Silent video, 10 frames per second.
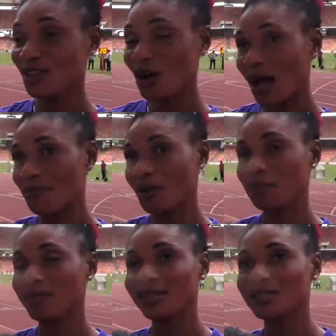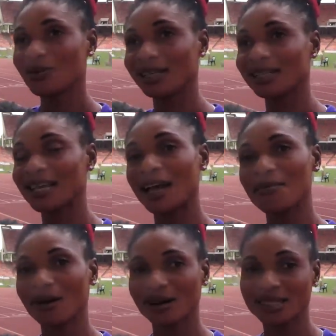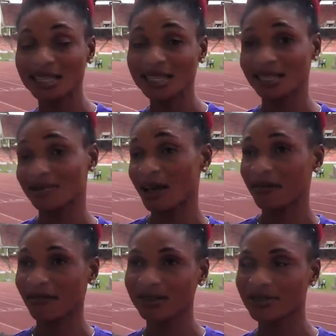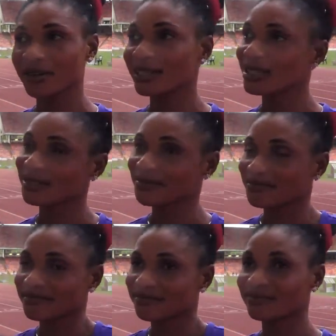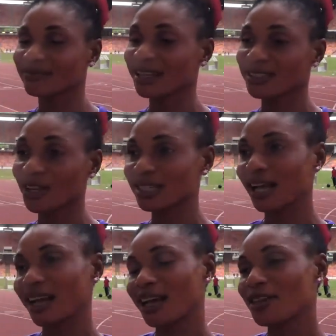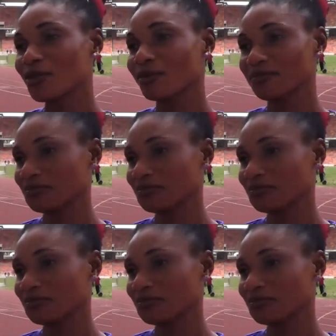Though I'm not pleased with the time, but since it's my first race, there's nothing I can do.